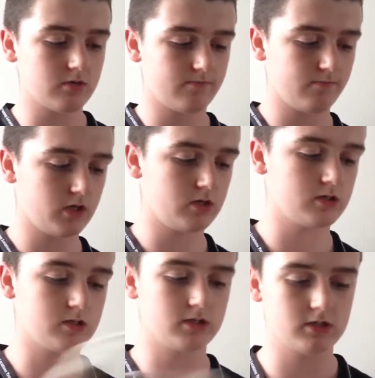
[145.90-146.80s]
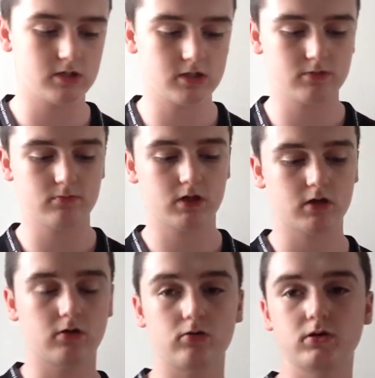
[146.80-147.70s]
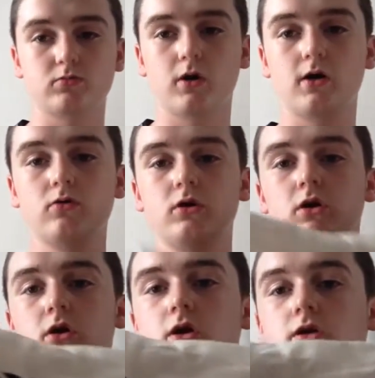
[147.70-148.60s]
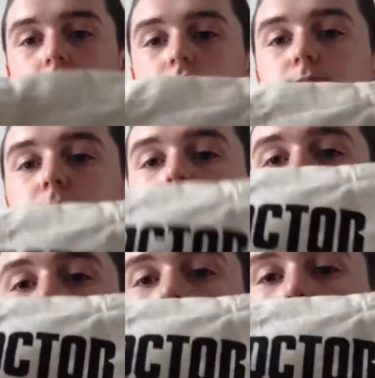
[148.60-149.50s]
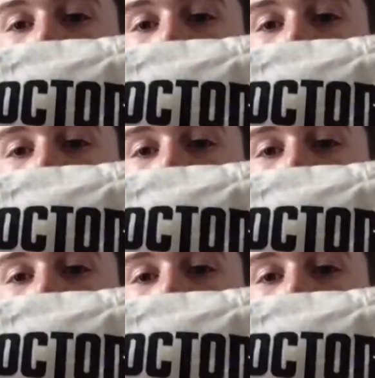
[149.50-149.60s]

because this is something I got as well. It's a bag.